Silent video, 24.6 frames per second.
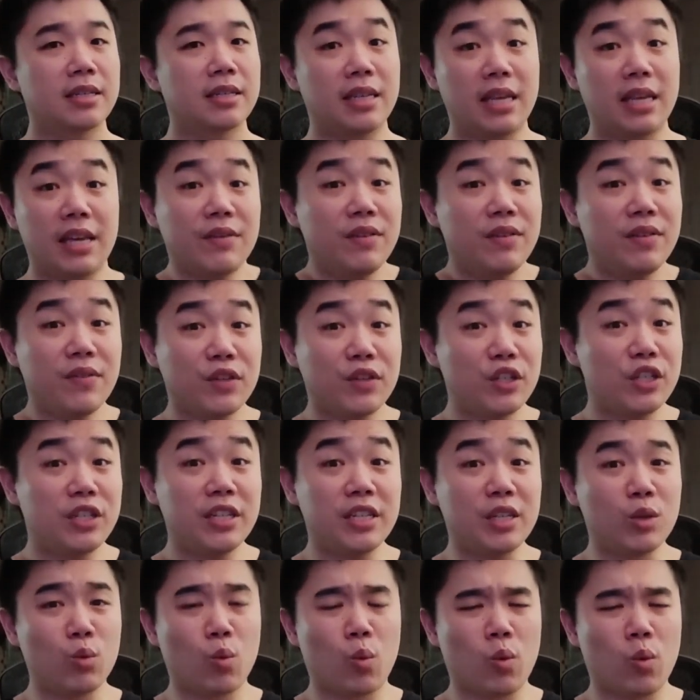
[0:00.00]
even if she
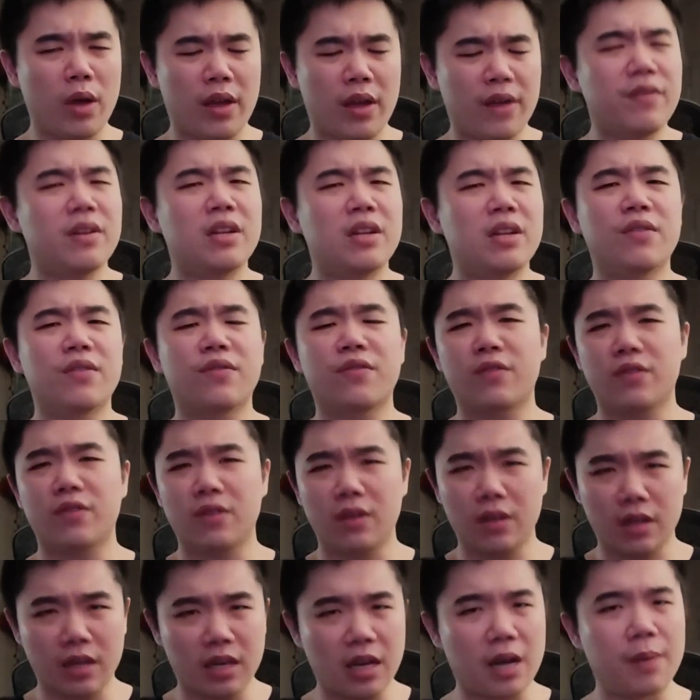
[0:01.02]
didn't, even if
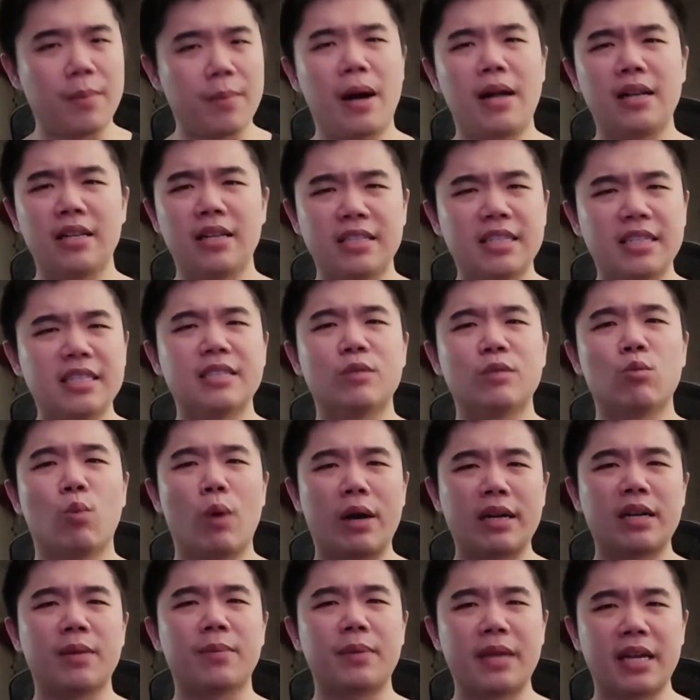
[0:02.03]
Kamala didn't
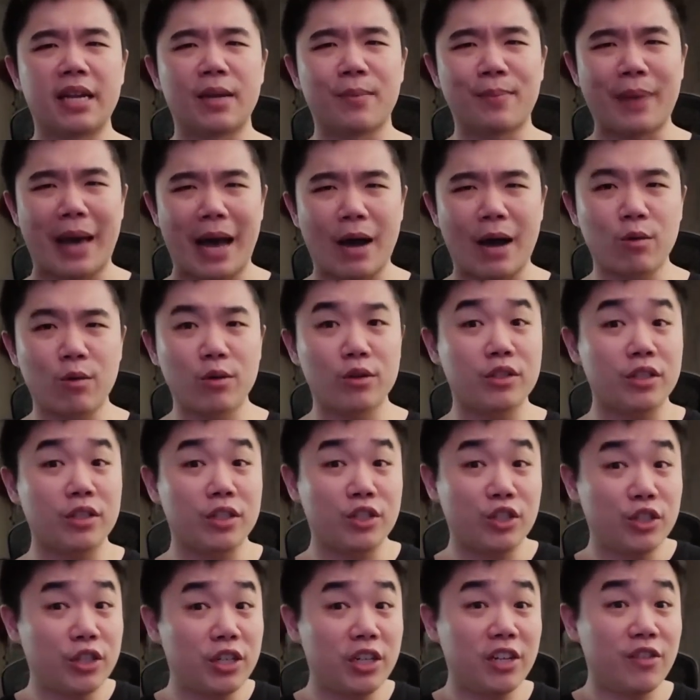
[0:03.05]
wind up getting powers,
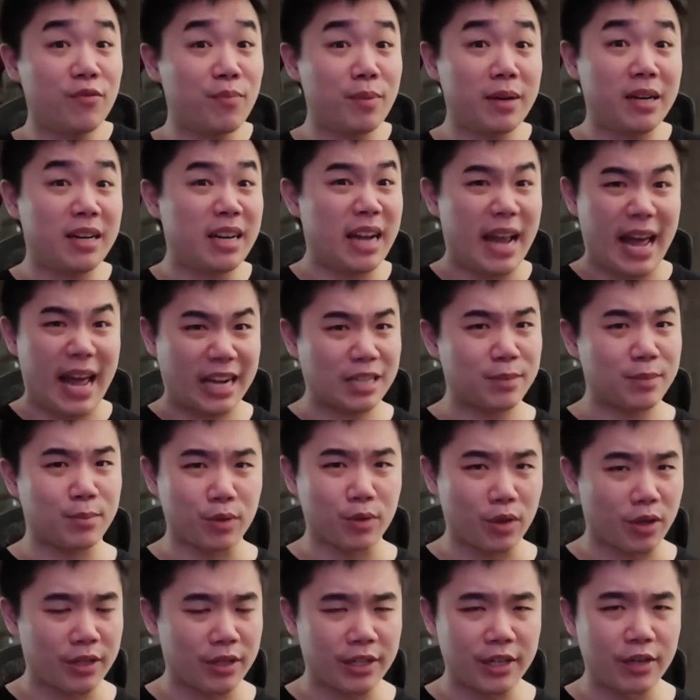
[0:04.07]
she could have been an
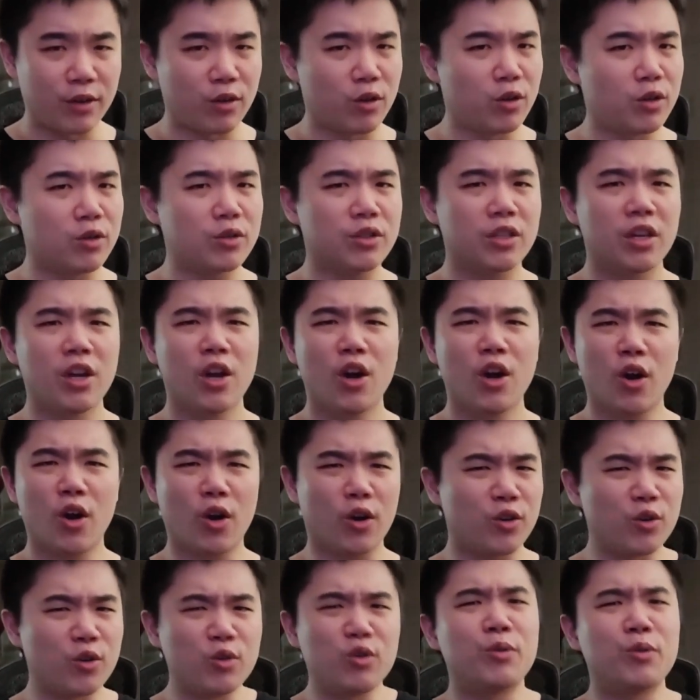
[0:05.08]
expert on heroes.
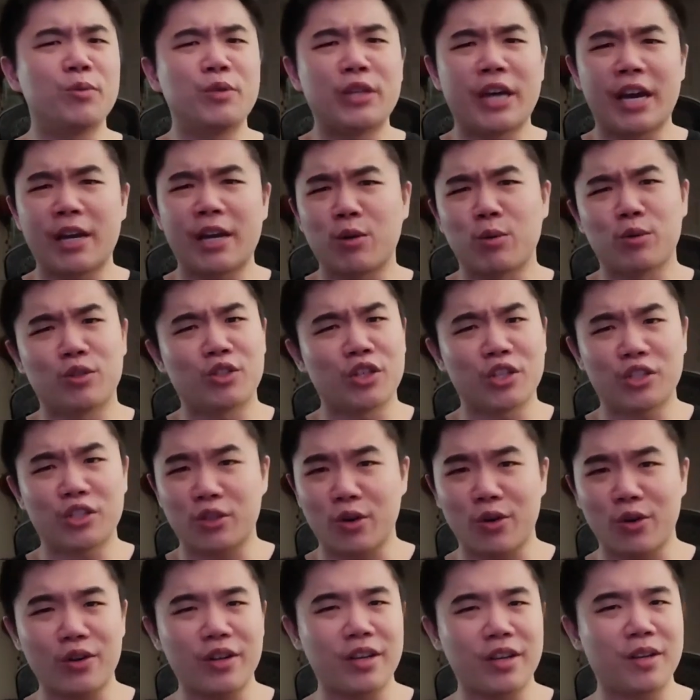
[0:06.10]
Her YouTube channel was just
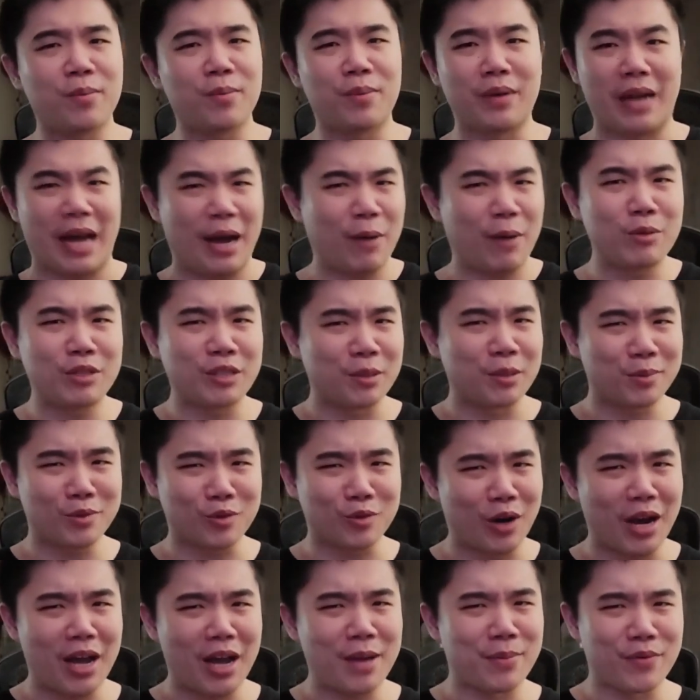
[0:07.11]
starting, but I would
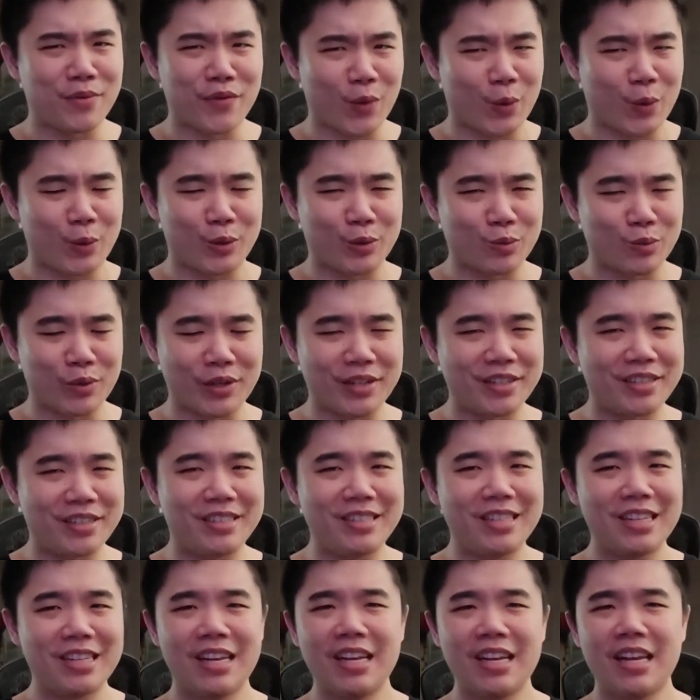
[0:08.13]
subscribe if it was
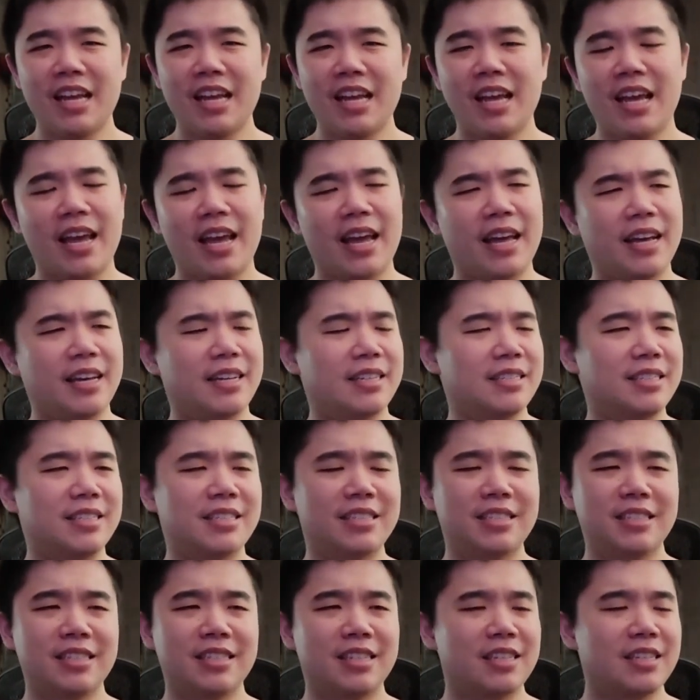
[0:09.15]
real.
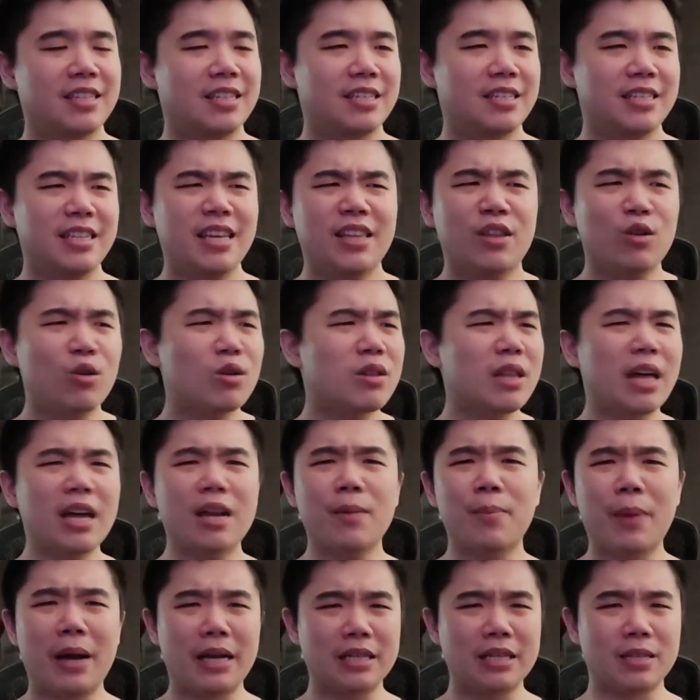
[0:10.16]
And yeah, there are a lot
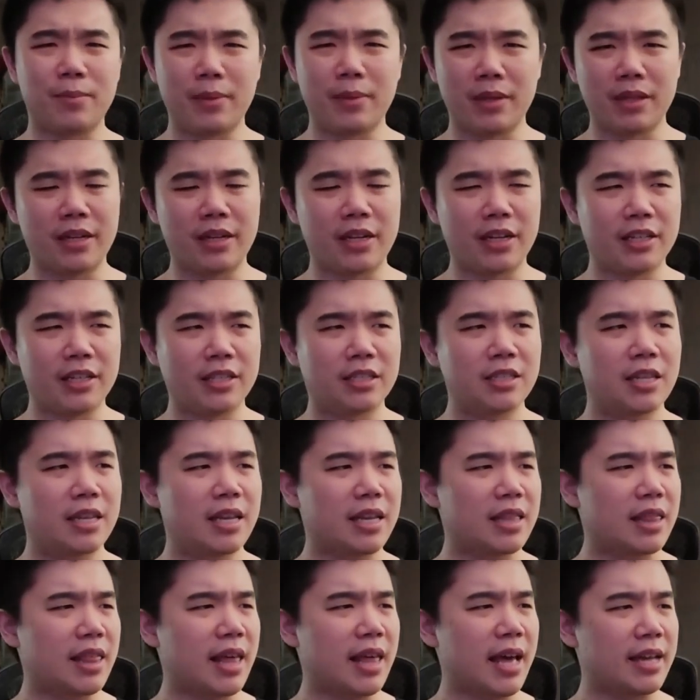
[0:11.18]
of possibilities
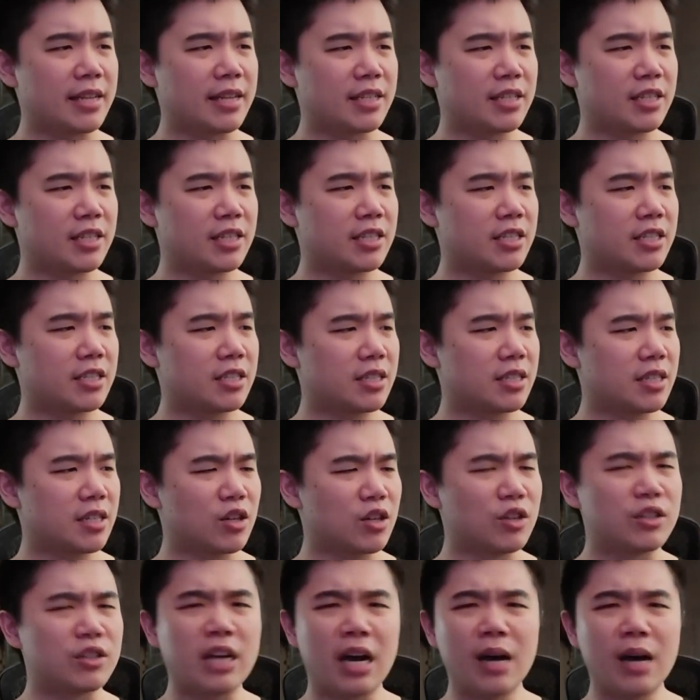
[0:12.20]
that
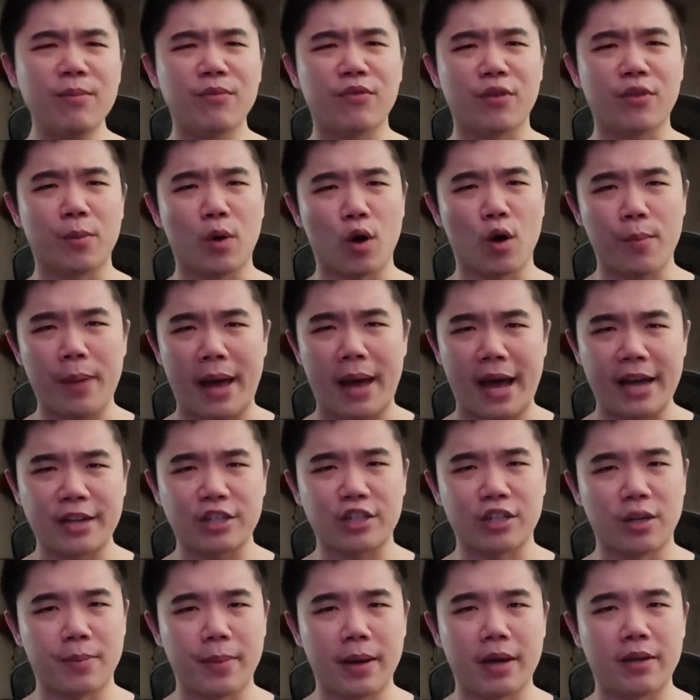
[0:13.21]
could come from her
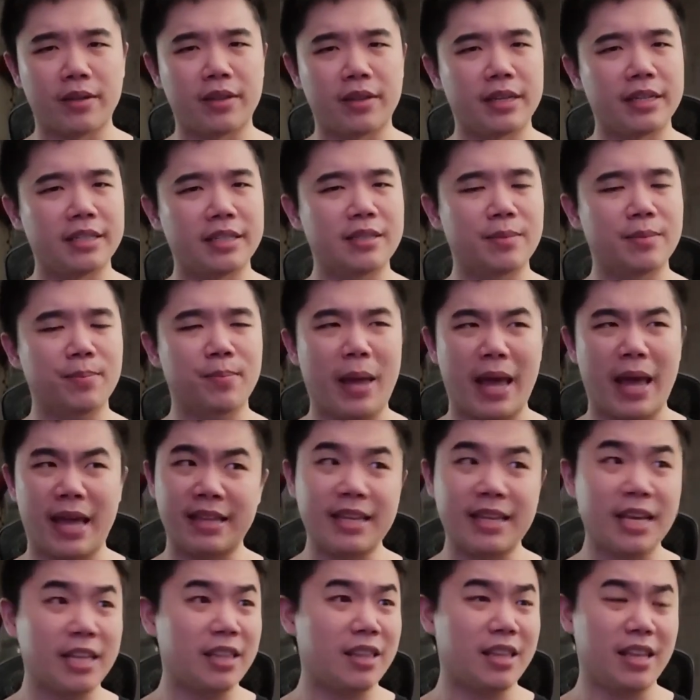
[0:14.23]
passion about this,
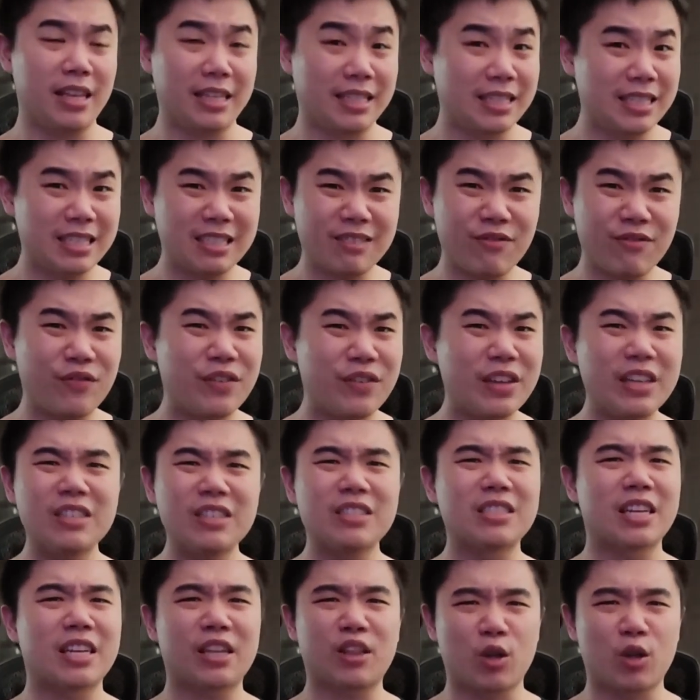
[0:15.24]
and yet it
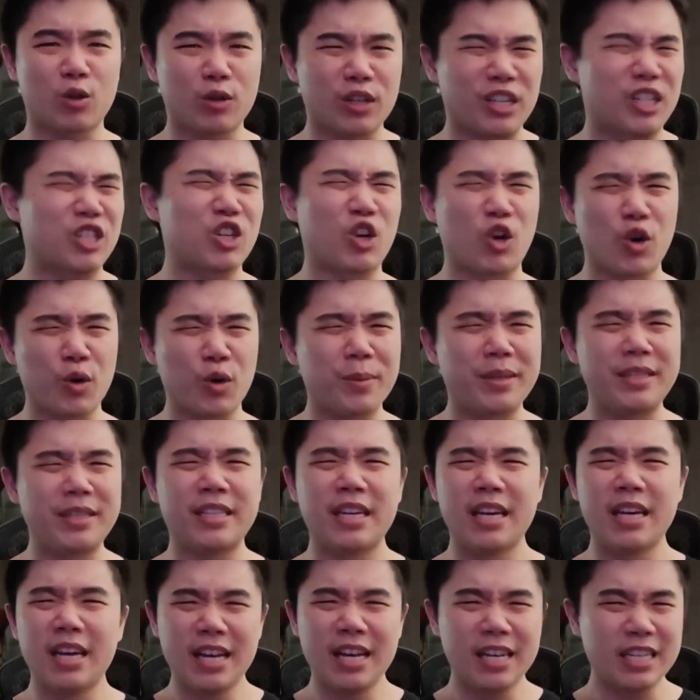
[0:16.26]
feels like they're
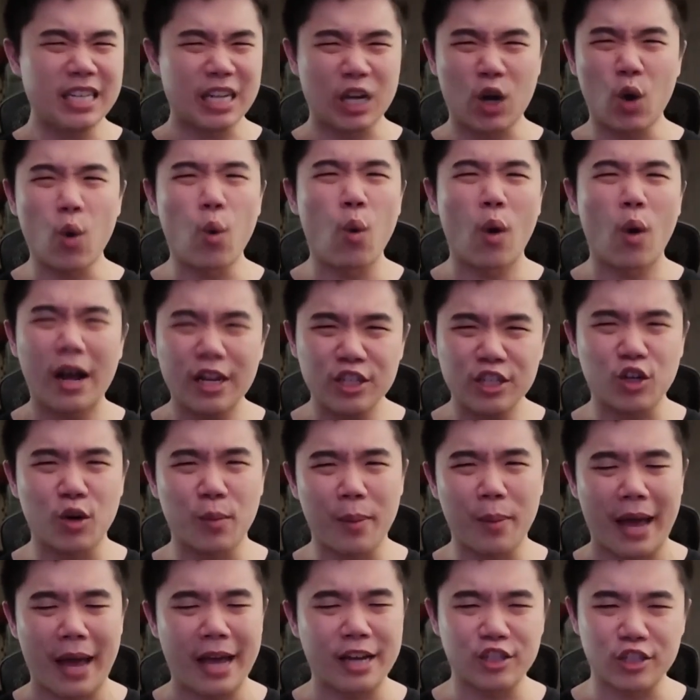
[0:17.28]
determined to quash her
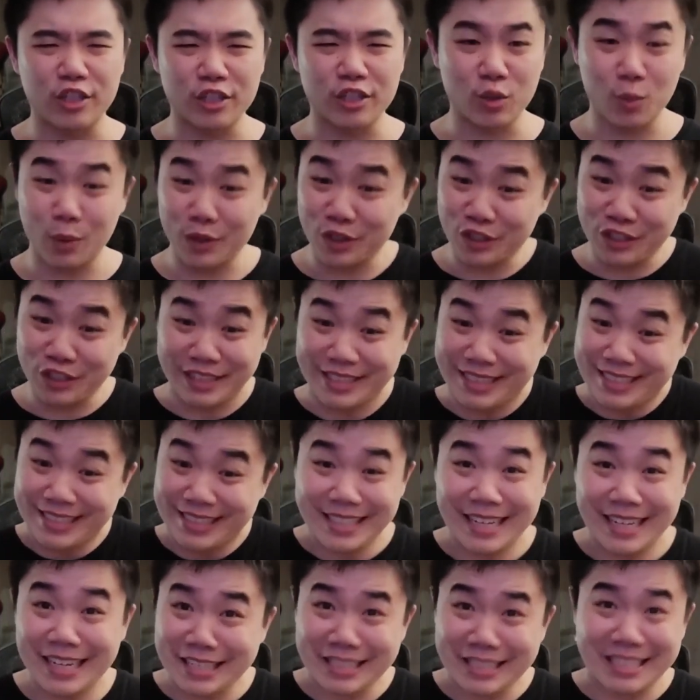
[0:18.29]
passions when she's
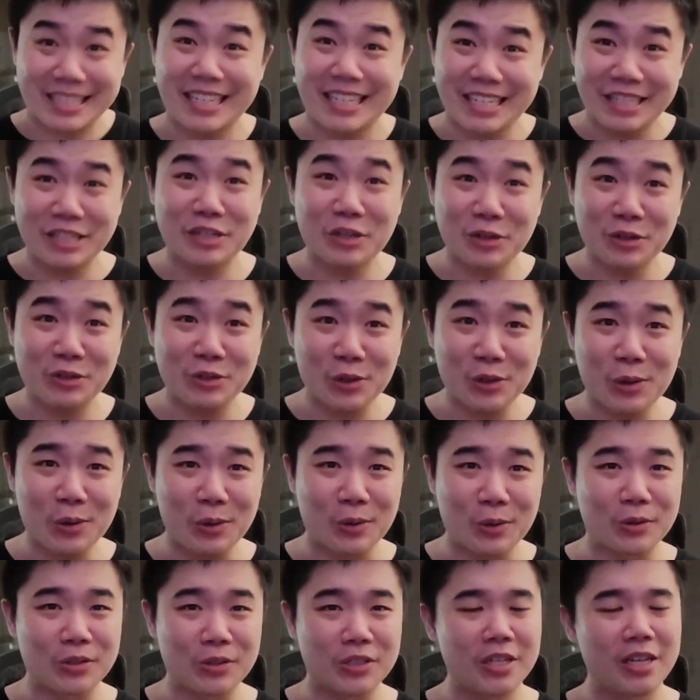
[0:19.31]
16 years
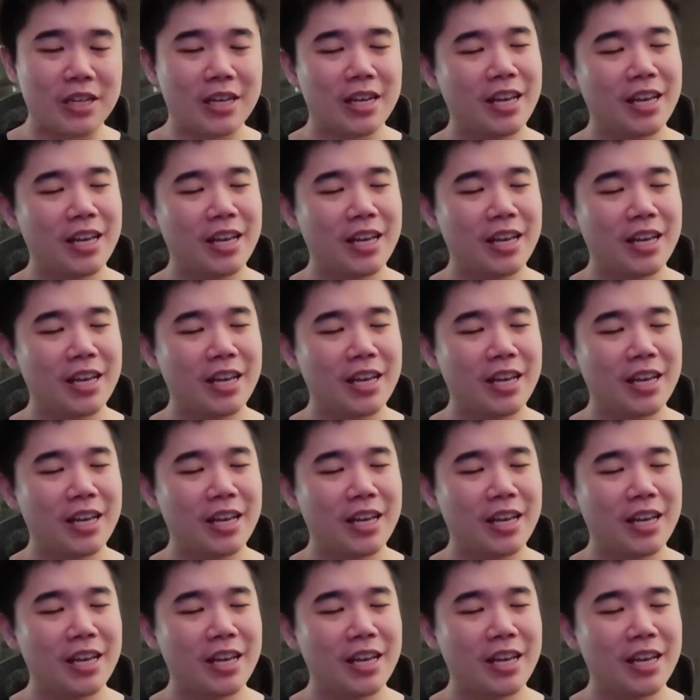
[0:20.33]
old.